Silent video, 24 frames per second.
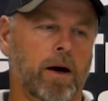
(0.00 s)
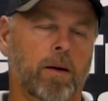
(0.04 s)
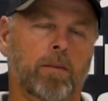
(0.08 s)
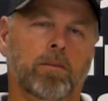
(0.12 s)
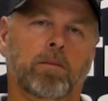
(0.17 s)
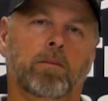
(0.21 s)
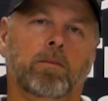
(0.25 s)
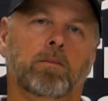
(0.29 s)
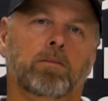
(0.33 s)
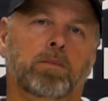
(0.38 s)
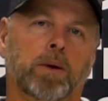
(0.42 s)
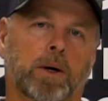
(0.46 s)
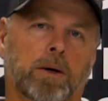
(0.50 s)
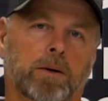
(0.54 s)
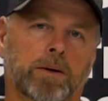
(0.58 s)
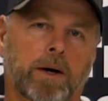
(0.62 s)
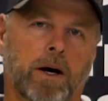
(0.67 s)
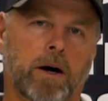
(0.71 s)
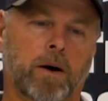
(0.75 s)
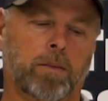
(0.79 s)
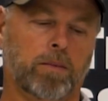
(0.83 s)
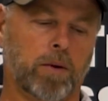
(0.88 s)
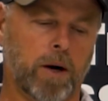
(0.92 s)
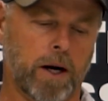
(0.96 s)
up, build
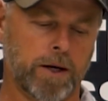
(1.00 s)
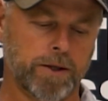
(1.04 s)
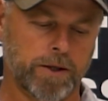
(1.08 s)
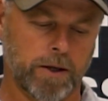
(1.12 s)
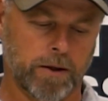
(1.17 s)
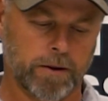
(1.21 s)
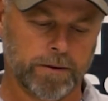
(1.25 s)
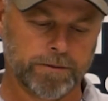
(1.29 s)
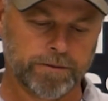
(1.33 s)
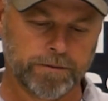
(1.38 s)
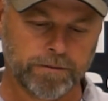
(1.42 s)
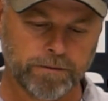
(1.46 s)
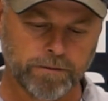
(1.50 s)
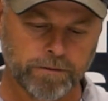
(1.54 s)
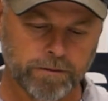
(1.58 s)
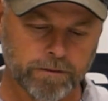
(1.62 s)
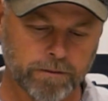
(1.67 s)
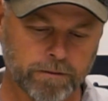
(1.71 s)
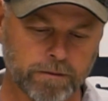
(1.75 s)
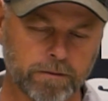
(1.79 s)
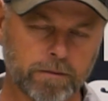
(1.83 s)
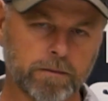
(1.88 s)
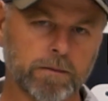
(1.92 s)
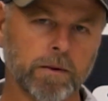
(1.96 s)
air pressure,
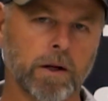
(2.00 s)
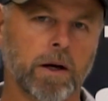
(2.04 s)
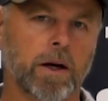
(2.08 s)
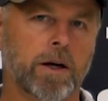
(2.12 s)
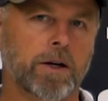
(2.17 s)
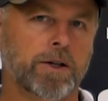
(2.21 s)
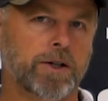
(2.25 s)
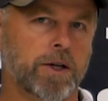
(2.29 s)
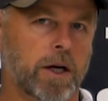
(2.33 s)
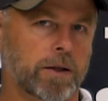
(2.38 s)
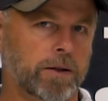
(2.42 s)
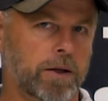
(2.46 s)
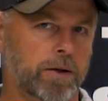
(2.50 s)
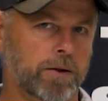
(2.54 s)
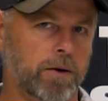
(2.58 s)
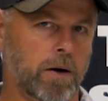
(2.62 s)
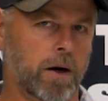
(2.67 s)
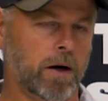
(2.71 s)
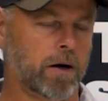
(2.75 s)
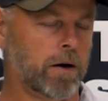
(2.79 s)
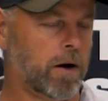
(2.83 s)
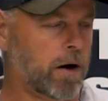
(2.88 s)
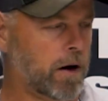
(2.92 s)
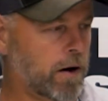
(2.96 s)
shut the
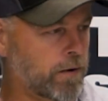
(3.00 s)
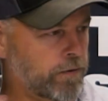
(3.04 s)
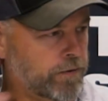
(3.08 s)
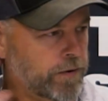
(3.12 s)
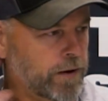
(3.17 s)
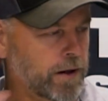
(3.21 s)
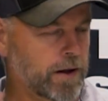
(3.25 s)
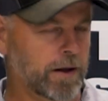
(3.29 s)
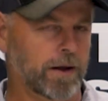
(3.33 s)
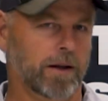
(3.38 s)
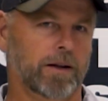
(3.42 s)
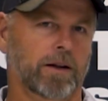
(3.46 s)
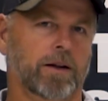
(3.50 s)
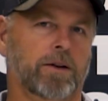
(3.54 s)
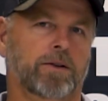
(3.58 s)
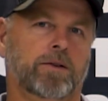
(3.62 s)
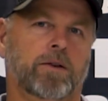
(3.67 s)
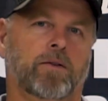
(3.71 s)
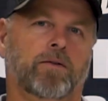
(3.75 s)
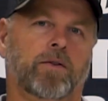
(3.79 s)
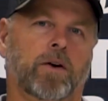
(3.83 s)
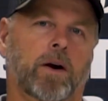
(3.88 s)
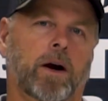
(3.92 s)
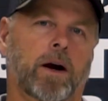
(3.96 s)
truck off,
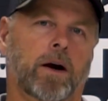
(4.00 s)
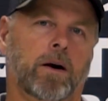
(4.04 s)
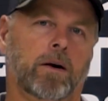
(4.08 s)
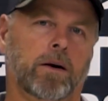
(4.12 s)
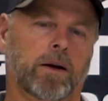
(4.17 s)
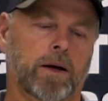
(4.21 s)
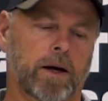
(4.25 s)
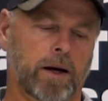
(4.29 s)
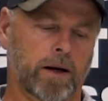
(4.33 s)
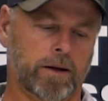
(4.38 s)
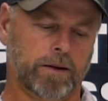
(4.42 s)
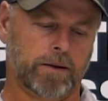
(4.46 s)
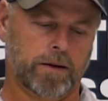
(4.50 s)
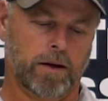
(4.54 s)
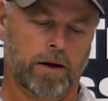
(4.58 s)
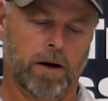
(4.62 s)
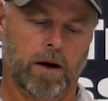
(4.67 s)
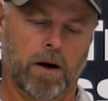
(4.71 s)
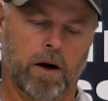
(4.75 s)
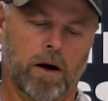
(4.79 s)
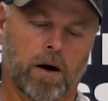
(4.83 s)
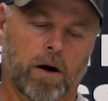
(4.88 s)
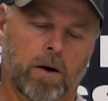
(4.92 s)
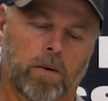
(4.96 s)
listen for air leaks,
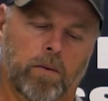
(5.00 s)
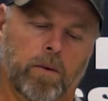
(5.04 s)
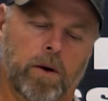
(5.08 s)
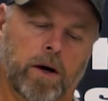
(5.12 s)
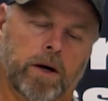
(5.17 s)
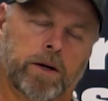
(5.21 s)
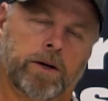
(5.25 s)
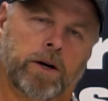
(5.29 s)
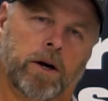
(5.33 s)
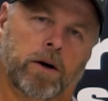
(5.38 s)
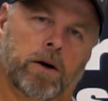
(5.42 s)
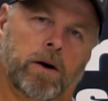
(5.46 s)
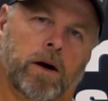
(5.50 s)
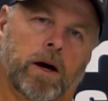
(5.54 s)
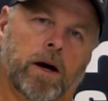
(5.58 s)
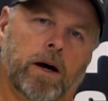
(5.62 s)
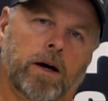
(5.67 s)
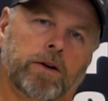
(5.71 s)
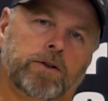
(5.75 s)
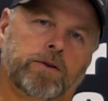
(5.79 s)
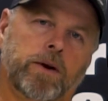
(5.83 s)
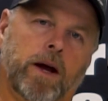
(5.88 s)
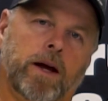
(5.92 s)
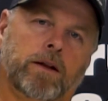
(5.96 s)
run
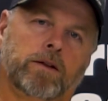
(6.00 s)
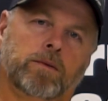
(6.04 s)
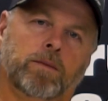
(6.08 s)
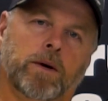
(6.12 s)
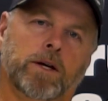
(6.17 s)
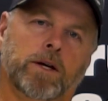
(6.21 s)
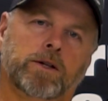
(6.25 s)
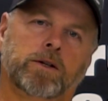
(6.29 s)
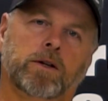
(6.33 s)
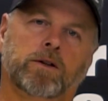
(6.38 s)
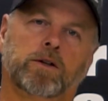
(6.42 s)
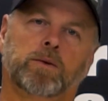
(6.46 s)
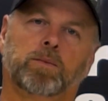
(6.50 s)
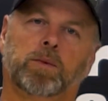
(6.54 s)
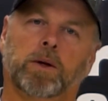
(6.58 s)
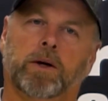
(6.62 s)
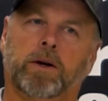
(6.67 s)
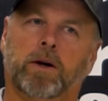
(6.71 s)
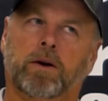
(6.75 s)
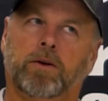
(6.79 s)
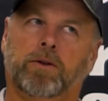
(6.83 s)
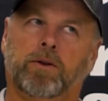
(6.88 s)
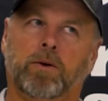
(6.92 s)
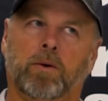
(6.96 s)
your transmission
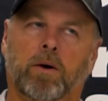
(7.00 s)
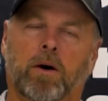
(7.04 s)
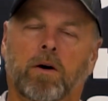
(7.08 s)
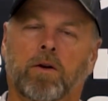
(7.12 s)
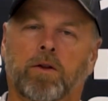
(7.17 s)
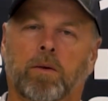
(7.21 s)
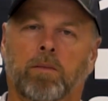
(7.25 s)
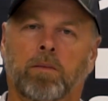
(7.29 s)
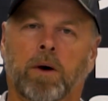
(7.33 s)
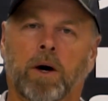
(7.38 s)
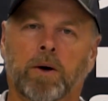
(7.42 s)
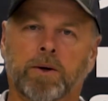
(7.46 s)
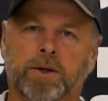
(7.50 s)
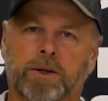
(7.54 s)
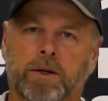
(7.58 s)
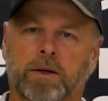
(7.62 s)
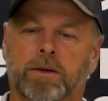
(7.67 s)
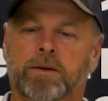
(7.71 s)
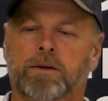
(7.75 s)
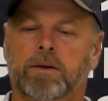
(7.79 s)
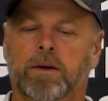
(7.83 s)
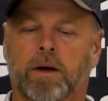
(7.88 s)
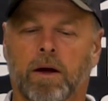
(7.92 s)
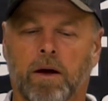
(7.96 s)
splitter through all the
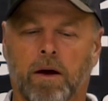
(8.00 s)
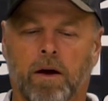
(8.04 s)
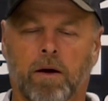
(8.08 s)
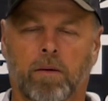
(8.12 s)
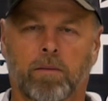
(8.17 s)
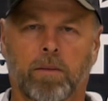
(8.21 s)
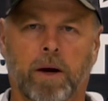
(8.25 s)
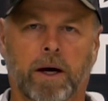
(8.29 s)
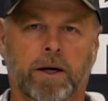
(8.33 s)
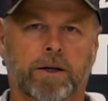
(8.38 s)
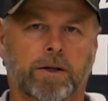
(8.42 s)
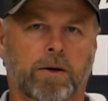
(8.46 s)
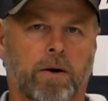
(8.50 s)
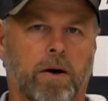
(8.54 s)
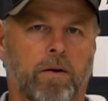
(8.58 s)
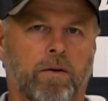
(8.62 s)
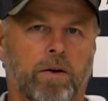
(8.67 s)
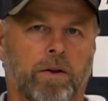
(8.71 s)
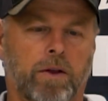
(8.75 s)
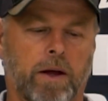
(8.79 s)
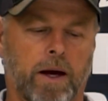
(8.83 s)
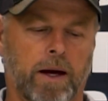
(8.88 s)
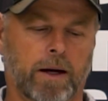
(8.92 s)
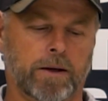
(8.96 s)
motions, make sure
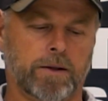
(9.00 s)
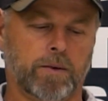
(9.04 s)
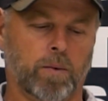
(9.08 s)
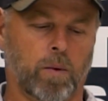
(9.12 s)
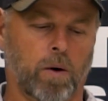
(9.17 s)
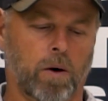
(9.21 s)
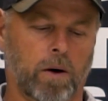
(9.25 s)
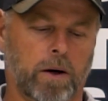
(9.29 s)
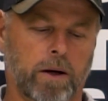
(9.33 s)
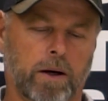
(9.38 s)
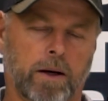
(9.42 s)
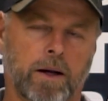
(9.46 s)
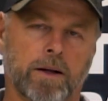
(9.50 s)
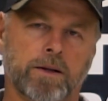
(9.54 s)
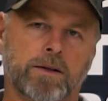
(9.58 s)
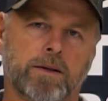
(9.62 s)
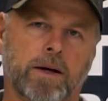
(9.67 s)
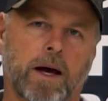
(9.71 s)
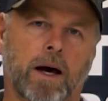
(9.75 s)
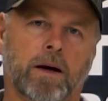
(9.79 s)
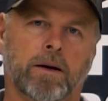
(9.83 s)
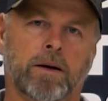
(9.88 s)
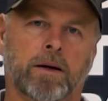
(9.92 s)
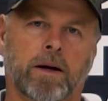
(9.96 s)
everything's working and
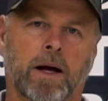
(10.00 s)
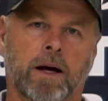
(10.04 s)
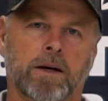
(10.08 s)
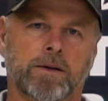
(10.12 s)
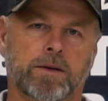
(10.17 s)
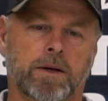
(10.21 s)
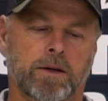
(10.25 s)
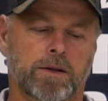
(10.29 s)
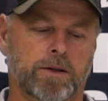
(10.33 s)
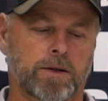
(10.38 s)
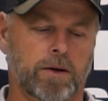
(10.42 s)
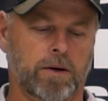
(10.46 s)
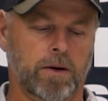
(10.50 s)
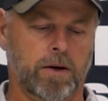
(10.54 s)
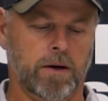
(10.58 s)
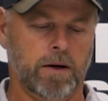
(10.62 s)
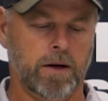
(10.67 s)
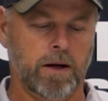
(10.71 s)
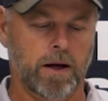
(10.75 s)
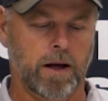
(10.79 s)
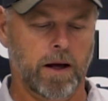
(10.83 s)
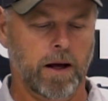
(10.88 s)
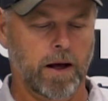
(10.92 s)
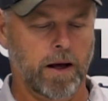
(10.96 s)
sounding as it
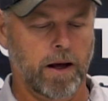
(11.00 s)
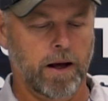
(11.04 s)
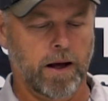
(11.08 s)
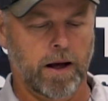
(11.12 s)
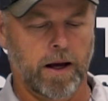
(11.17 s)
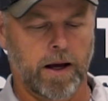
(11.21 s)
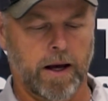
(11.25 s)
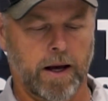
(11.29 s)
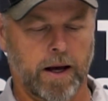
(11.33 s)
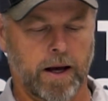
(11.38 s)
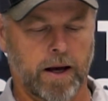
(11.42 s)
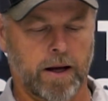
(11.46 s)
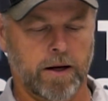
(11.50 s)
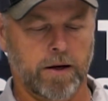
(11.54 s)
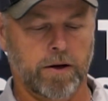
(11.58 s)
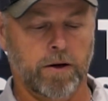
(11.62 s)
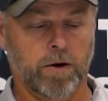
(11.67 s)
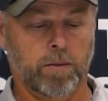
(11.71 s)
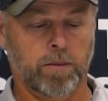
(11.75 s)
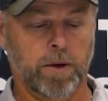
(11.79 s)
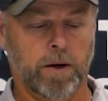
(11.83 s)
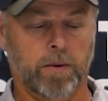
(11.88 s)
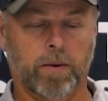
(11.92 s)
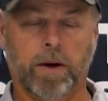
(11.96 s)
should, and
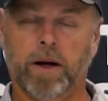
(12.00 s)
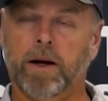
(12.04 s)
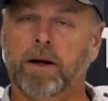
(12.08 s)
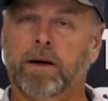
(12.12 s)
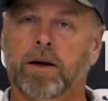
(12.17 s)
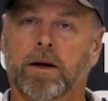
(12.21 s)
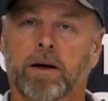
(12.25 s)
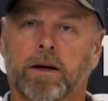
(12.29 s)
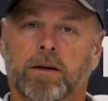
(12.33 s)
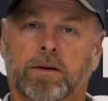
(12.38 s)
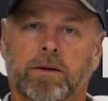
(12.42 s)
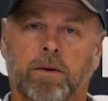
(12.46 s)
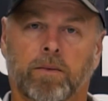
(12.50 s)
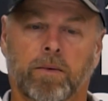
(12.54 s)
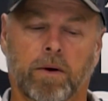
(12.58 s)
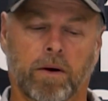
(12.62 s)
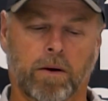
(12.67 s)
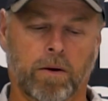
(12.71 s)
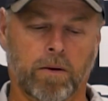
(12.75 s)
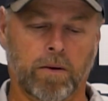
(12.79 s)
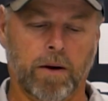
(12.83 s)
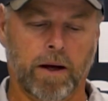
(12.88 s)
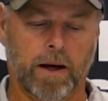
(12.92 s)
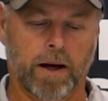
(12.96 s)
you'll be ready to hit the
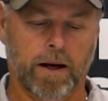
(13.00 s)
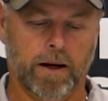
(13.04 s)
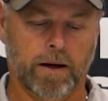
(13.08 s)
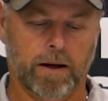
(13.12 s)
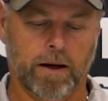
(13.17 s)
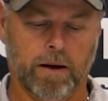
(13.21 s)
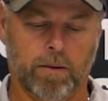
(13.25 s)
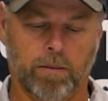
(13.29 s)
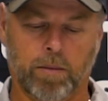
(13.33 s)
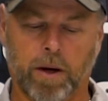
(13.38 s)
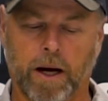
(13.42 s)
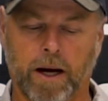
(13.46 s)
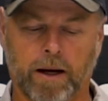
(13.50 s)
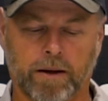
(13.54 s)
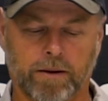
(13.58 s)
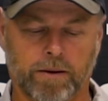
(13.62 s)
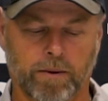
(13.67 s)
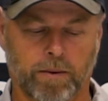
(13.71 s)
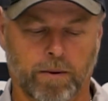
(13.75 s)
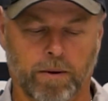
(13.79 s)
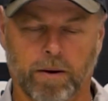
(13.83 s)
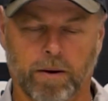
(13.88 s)
road and get back to